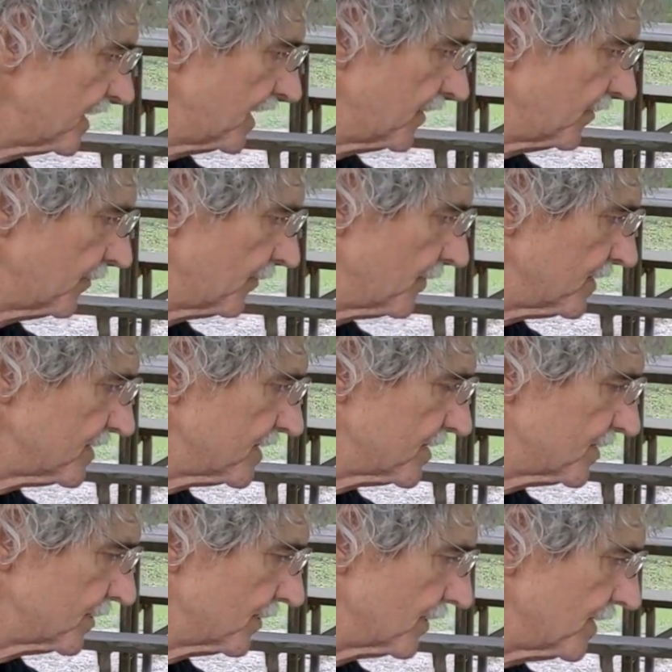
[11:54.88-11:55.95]
together for easy
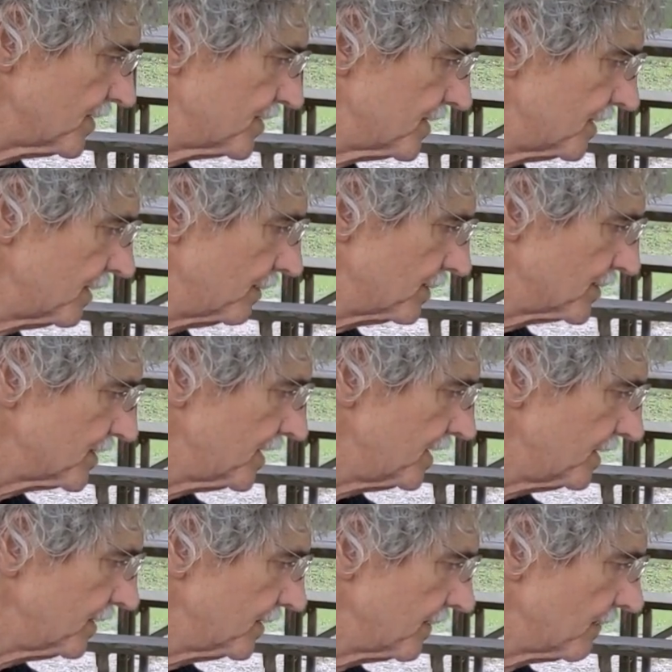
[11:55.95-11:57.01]
storage, which they
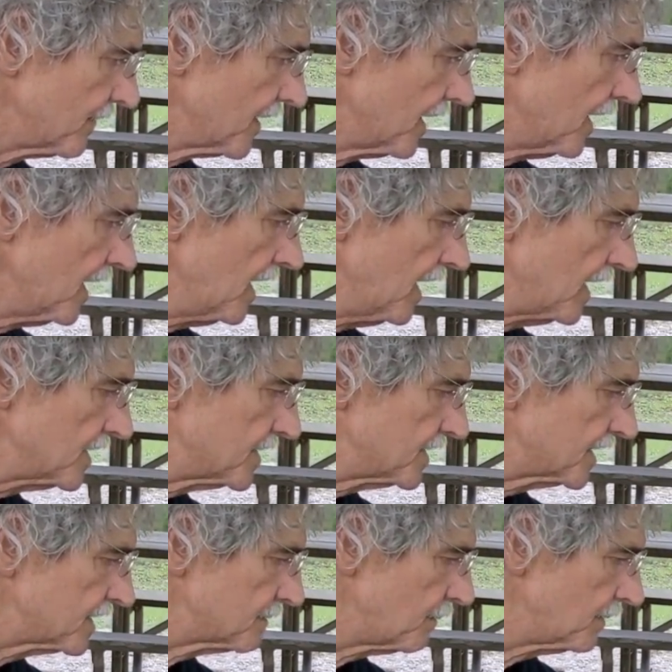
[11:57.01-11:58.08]
do, a
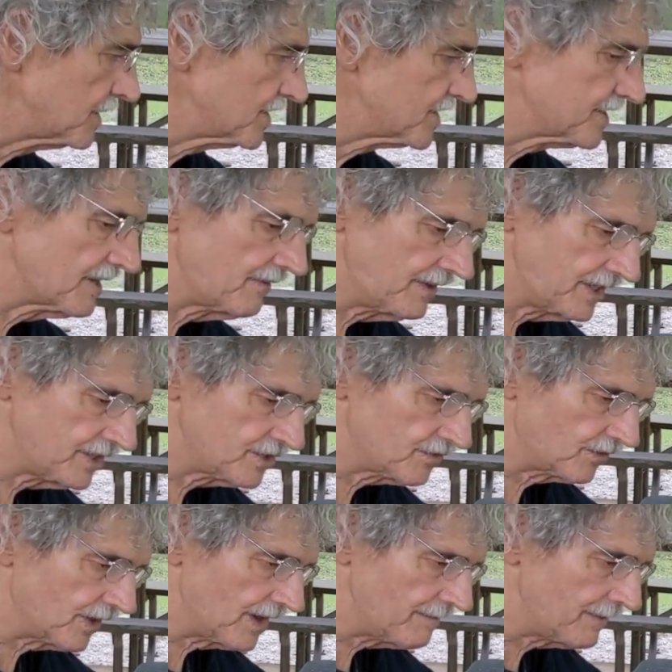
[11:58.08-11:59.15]
6.7-inch
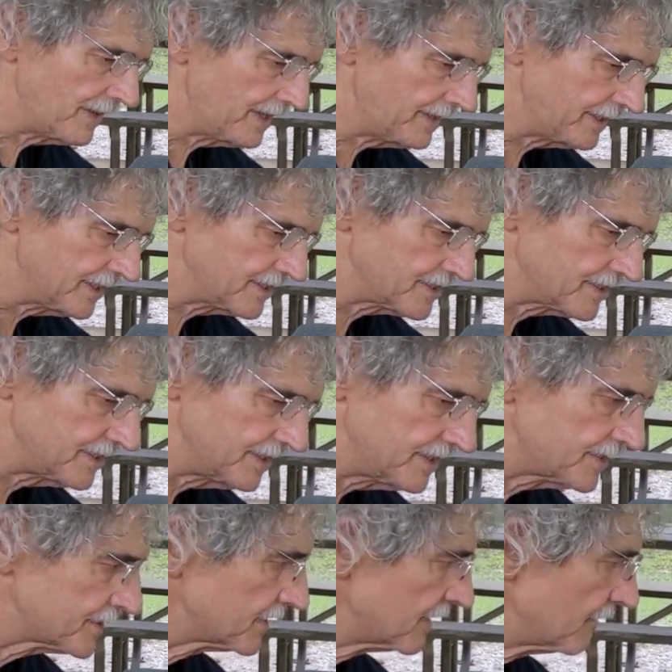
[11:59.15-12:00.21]
fry pan, that's
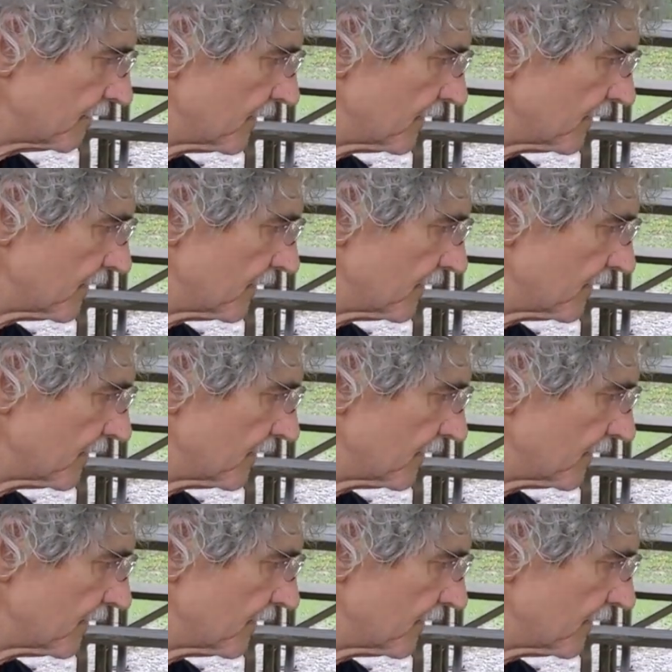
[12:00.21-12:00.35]
this,